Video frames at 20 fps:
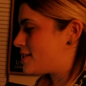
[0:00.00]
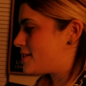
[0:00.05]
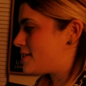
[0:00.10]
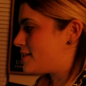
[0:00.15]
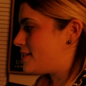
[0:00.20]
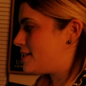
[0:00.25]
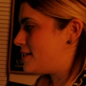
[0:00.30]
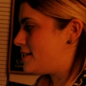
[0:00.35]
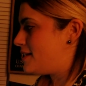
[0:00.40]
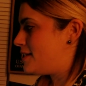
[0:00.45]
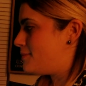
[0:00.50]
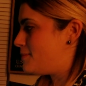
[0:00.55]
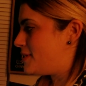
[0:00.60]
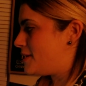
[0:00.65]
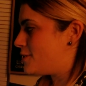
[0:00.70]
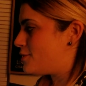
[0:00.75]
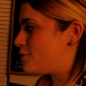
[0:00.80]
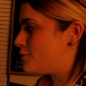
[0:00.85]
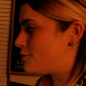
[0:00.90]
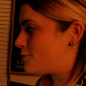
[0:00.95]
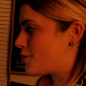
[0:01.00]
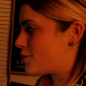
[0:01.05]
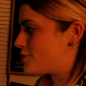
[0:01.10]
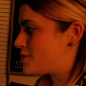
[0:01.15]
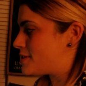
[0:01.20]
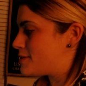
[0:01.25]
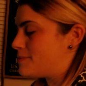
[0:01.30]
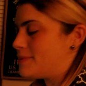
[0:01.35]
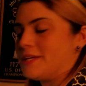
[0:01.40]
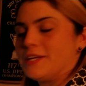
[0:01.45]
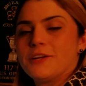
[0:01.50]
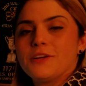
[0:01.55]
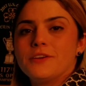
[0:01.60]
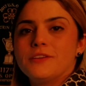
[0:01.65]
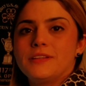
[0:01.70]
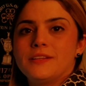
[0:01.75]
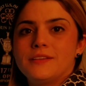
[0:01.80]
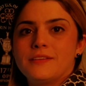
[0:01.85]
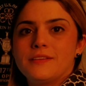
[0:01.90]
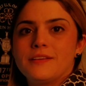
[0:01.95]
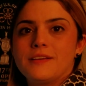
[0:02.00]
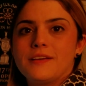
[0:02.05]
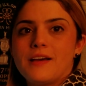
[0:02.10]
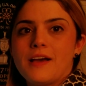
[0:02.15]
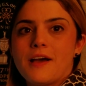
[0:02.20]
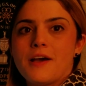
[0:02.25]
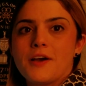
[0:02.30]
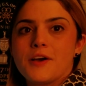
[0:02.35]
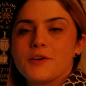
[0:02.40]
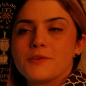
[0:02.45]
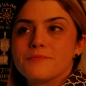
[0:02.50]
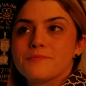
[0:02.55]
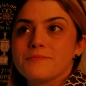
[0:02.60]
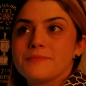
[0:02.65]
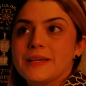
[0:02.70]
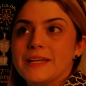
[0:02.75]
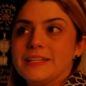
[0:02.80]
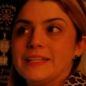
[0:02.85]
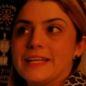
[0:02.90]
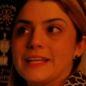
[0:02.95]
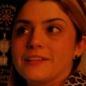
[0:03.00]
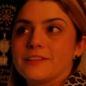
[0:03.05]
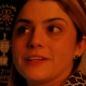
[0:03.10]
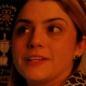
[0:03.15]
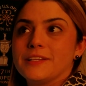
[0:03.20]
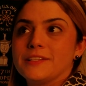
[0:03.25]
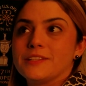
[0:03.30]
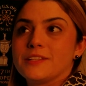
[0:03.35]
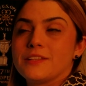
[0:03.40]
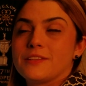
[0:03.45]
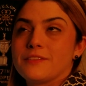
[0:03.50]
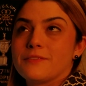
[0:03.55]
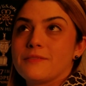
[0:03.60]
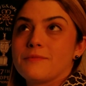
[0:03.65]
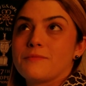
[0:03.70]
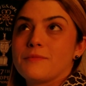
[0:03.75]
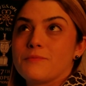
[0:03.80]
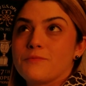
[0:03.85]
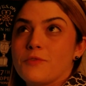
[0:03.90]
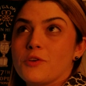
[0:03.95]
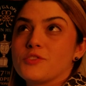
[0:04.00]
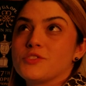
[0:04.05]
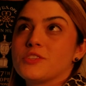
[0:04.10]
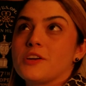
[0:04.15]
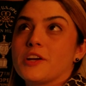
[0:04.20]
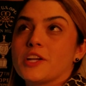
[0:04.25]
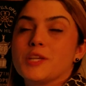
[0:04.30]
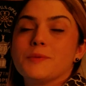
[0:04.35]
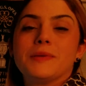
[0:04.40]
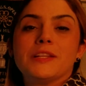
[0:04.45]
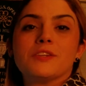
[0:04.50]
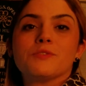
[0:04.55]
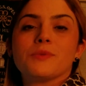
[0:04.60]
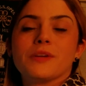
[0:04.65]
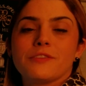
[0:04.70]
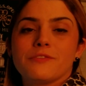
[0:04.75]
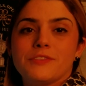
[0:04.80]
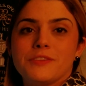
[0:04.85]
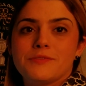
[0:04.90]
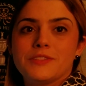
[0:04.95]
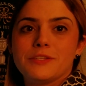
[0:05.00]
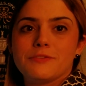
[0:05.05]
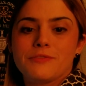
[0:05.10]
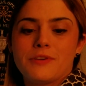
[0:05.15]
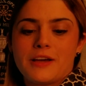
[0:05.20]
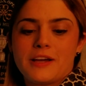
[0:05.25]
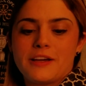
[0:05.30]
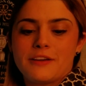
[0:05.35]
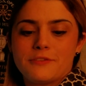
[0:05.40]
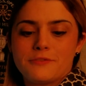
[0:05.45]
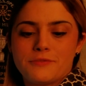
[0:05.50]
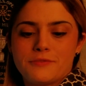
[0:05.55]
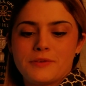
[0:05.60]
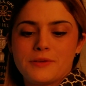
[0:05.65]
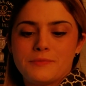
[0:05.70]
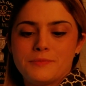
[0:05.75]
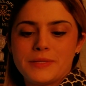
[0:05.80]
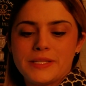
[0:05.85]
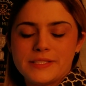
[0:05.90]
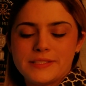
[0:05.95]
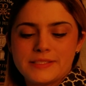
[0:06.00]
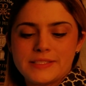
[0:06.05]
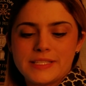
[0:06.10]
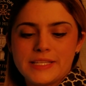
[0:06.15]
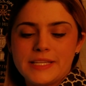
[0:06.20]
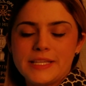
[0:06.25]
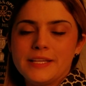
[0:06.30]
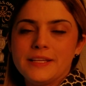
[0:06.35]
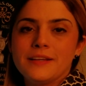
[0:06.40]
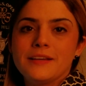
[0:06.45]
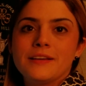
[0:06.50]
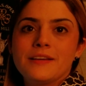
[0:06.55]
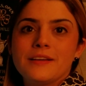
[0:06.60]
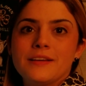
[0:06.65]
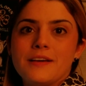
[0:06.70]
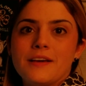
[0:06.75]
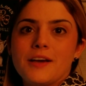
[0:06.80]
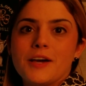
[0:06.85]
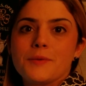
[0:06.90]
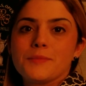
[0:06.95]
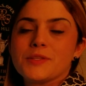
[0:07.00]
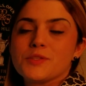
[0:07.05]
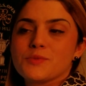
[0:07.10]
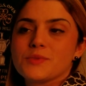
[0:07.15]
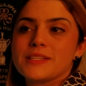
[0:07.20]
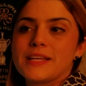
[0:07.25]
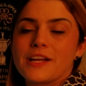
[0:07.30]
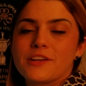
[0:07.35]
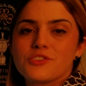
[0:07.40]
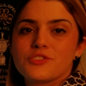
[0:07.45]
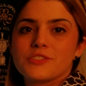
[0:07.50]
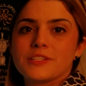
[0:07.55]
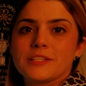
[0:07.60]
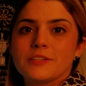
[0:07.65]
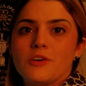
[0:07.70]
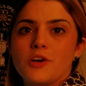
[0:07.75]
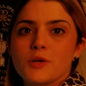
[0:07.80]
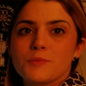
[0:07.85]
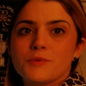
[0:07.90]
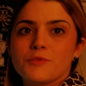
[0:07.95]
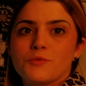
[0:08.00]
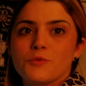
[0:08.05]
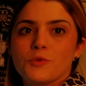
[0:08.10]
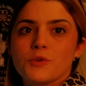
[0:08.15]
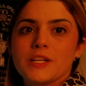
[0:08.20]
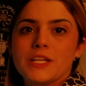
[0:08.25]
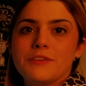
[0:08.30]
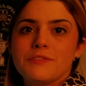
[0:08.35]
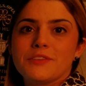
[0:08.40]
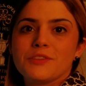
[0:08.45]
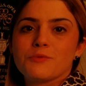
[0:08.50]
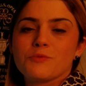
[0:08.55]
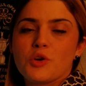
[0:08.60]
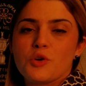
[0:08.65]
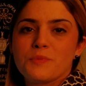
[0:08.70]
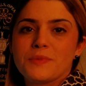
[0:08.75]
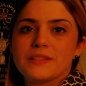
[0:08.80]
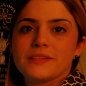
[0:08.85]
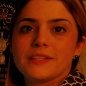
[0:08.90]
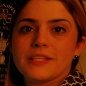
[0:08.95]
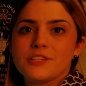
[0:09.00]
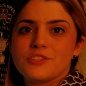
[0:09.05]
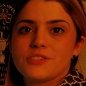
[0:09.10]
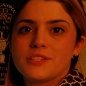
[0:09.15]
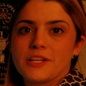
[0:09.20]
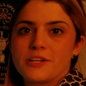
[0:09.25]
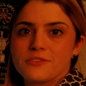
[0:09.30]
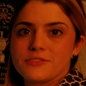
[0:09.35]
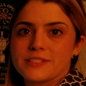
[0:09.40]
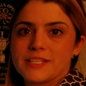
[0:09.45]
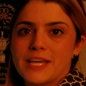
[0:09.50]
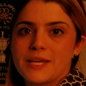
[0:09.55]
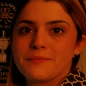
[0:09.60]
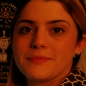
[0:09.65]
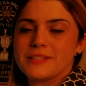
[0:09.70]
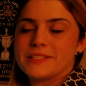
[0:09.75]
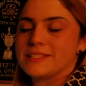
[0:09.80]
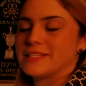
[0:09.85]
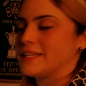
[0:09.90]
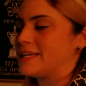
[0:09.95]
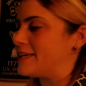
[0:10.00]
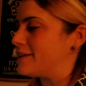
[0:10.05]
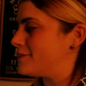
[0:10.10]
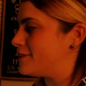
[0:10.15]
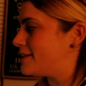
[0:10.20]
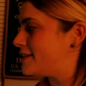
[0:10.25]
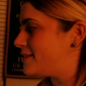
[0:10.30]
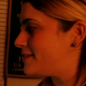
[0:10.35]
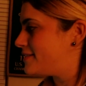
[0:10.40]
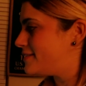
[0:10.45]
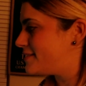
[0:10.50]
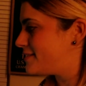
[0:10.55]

The Beagle first appeared in England, first documented around 55 BC. This was actually long before even the Roman legionnaires came into England.